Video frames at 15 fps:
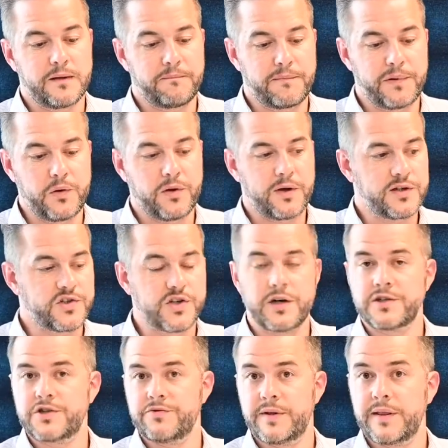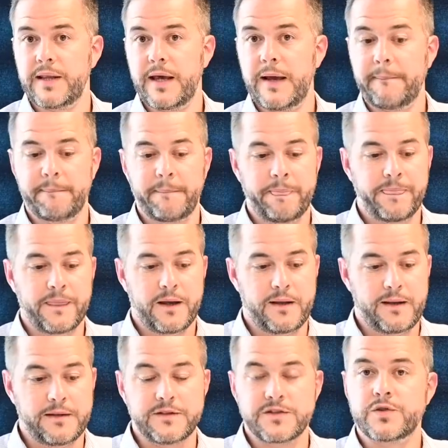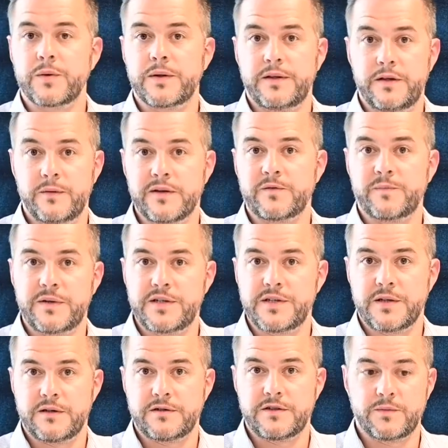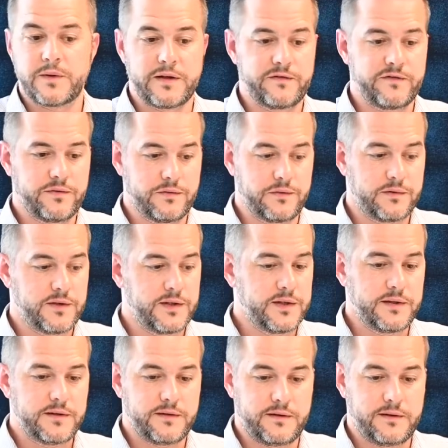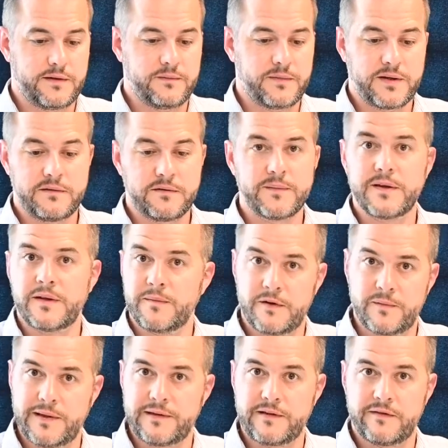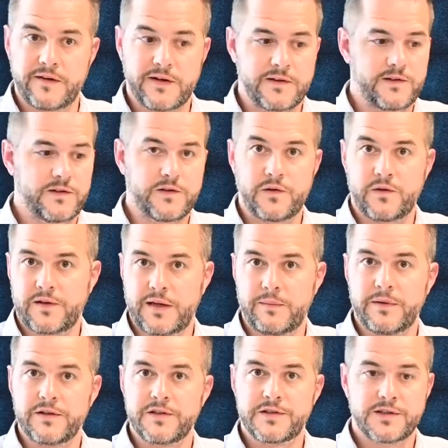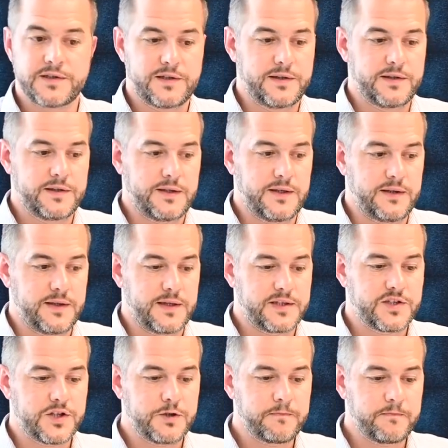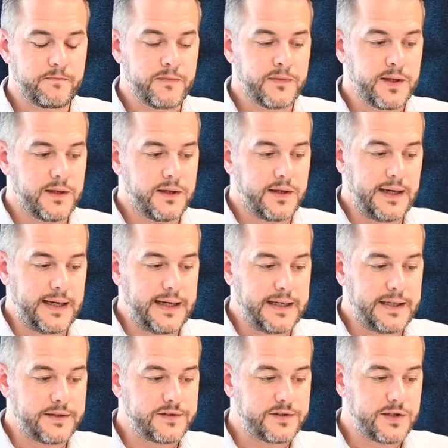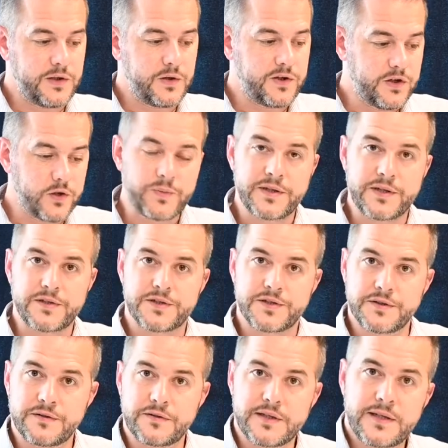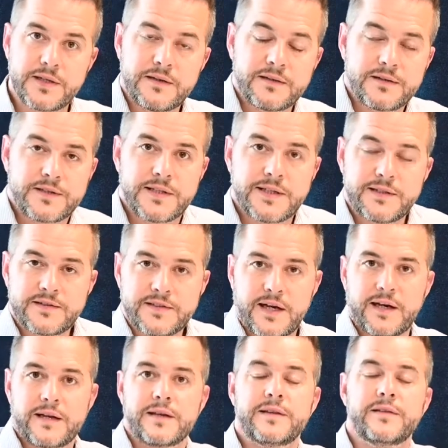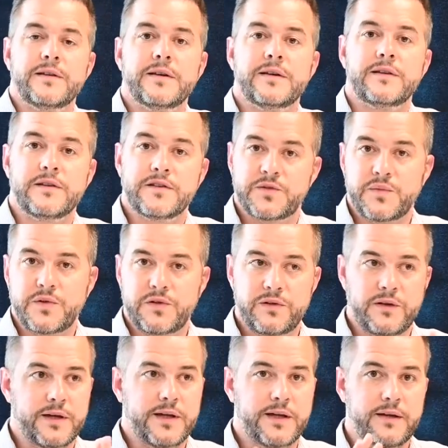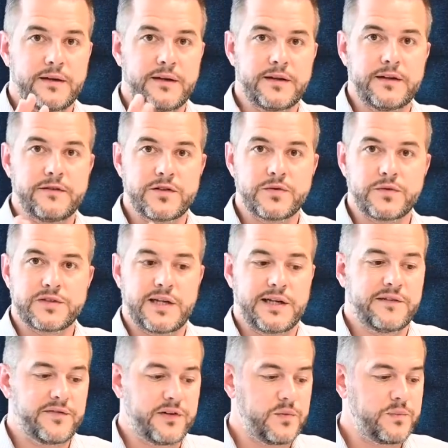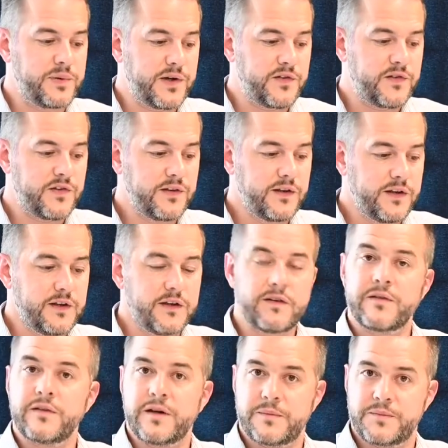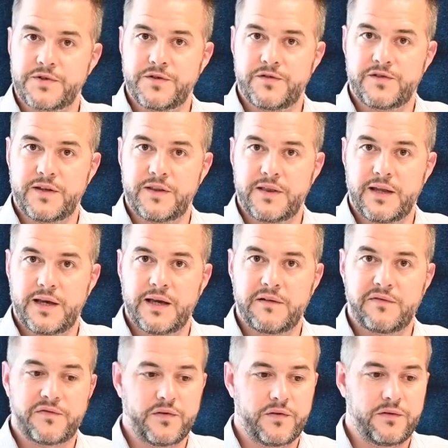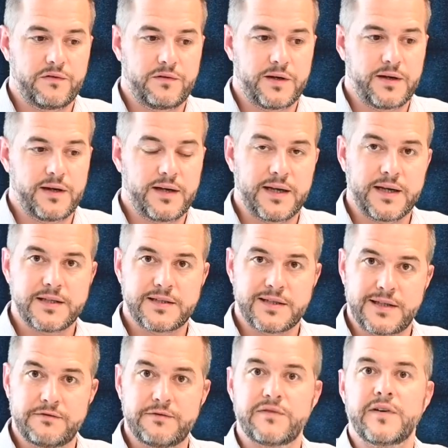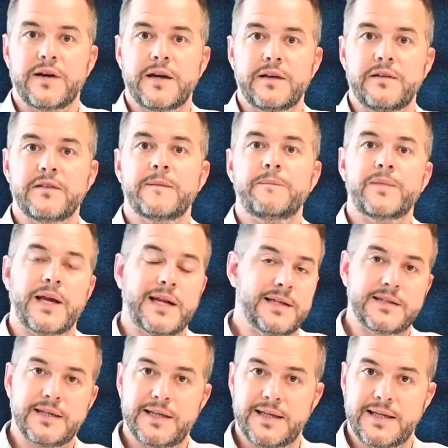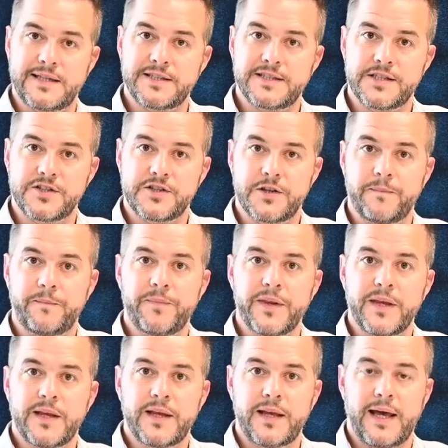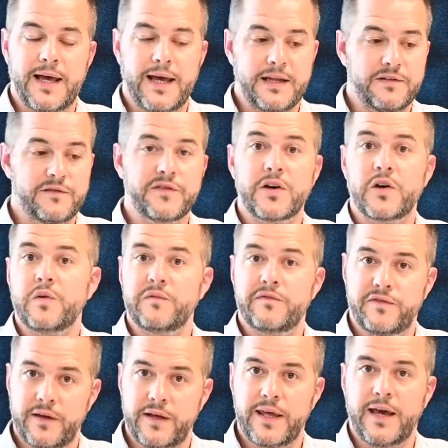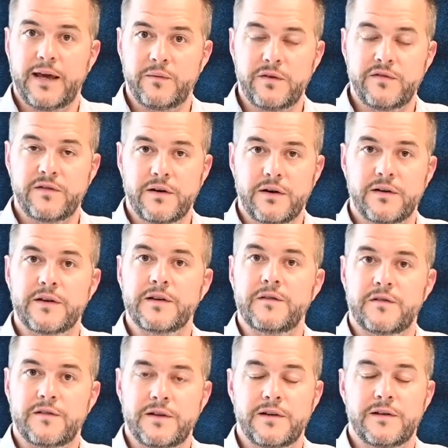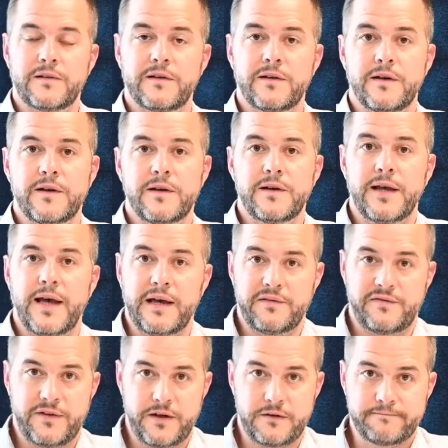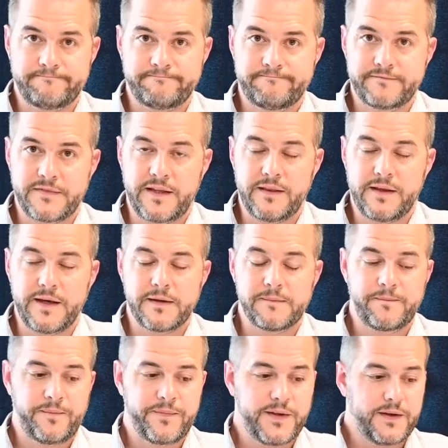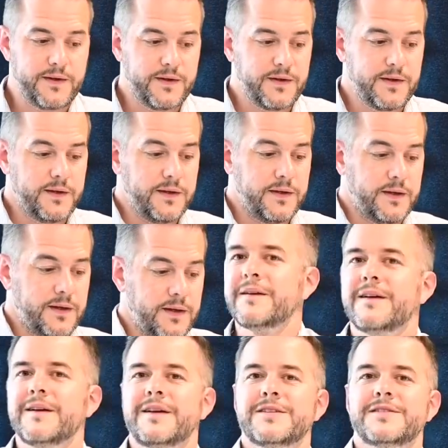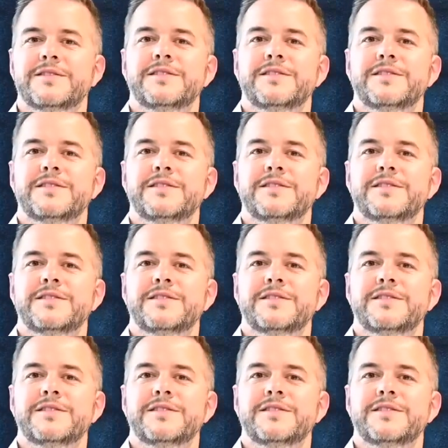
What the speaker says: plug a charger in there, and then there's twin USB charge as well for whether it be the mobile devices or tablets in there too. And looking up into the ceiling tile in the small individual telephone pods, you've got the options in there for a nicely refined LED light system, and for comfort again we've got concealed airflow in there. So